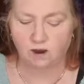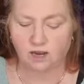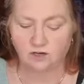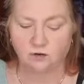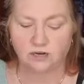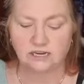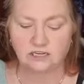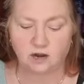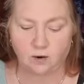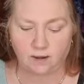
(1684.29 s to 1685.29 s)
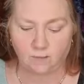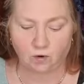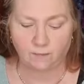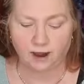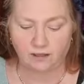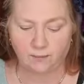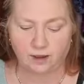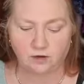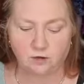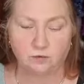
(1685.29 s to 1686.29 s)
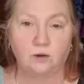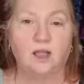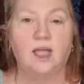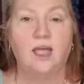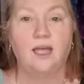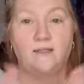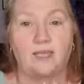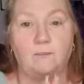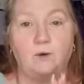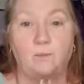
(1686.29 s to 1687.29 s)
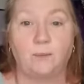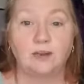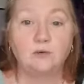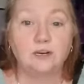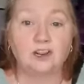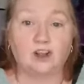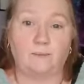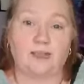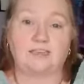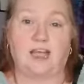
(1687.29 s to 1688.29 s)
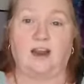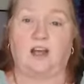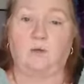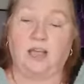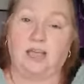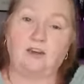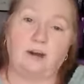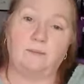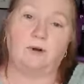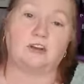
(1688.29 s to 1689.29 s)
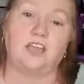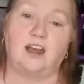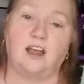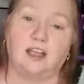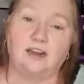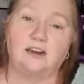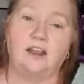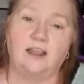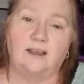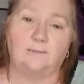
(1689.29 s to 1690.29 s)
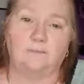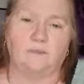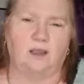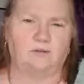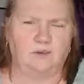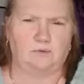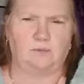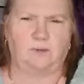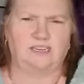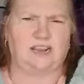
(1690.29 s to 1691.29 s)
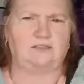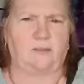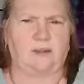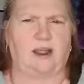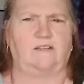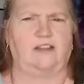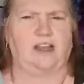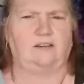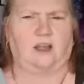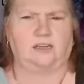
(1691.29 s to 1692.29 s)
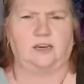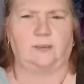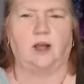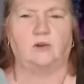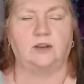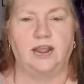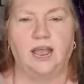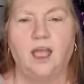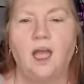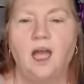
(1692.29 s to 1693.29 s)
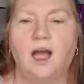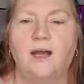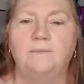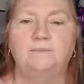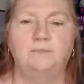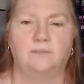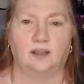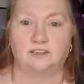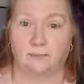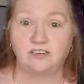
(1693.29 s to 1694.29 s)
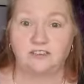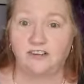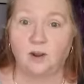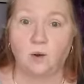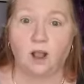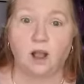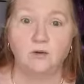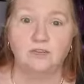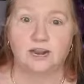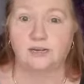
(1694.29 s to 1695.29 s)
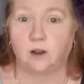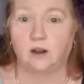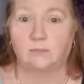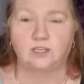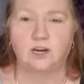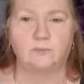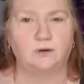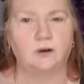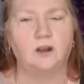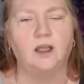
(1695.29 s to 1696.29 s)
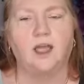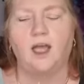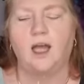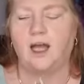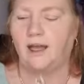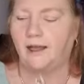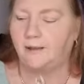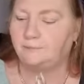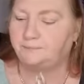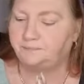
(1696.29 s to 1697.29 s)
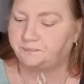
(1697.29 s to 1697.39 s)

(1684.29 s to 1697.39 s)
guys, or need to know any more about the bundle, then put bundle in the comments and I will get in your inbox, and I can just put my sleeves up, but now I'm thinking, no, it's a little bit cold in here. Because I'm actually feeling quite cold today, that's why I've got my jumper on.